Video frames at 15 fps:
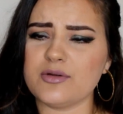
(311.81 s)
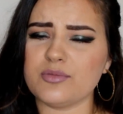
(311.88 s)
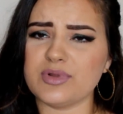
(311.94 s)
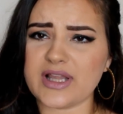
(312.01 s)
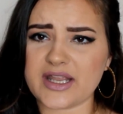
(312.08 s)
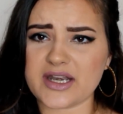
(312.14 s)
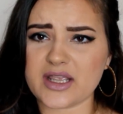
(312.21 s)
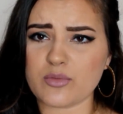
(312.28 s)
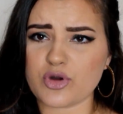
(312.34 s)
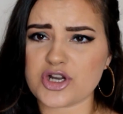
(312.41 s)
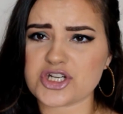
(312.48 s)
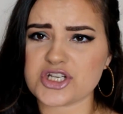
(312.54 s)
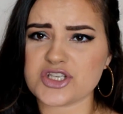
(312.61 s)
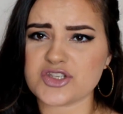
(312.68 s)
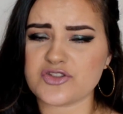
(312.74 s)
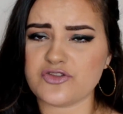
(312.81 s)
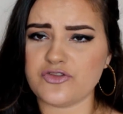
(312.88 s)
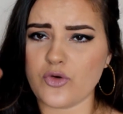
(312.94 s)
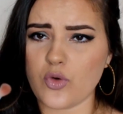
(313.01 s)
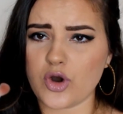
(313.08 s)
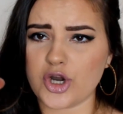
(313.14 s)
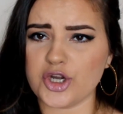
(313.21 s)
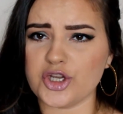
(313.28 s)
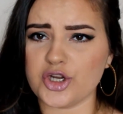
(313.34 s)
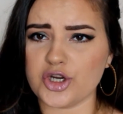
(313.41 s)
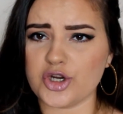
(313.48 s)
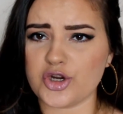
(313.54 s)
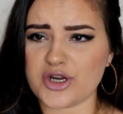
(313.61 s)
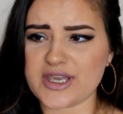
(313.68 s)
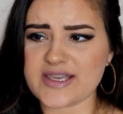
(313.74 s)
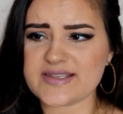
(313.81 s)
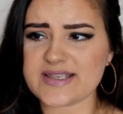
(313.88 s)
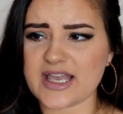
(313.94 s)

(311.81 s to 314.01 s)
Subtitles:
blending brushes for your crease.